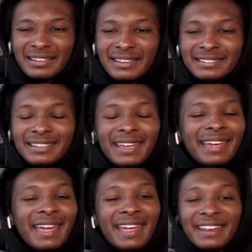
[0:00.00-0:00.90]
Yeah,
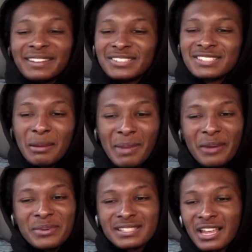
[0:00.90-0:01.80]
hey,
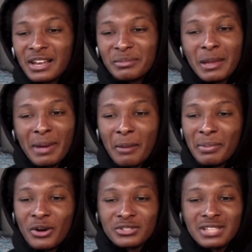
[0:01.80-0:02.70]
somebody was telling me about
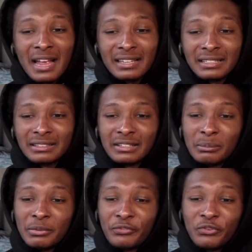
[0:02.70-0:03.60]
Bones Highland
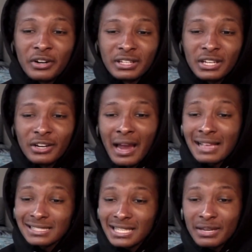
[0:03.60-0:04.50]
before the year. I
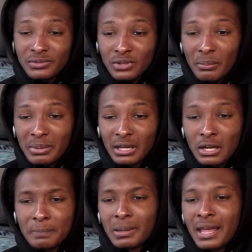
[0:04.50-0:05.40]
said he's going to be a
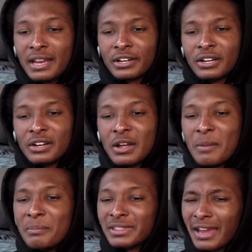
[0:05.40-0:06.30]
good player,
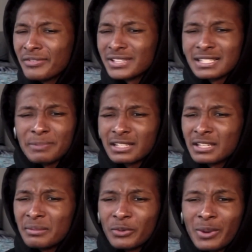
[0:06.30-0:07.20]
but they was expecting
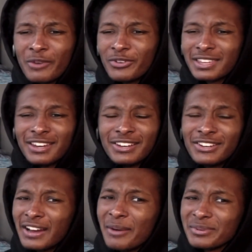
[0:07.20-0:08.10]
him to win Rookie of the
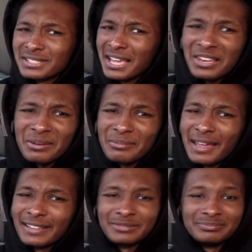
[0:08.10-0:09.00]
Year. I was telling him,
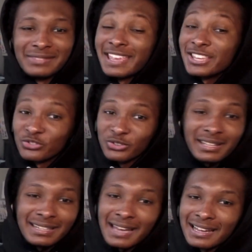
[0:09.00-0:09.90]
like, he's
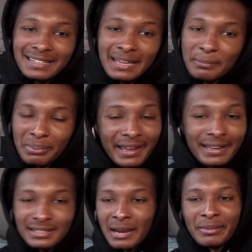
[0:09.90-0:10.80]
really not going to get playing
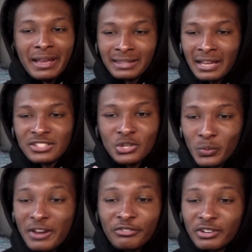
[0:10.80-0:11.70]
time like that to
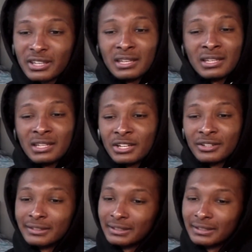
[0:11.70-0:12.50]
win Rookie of the Year.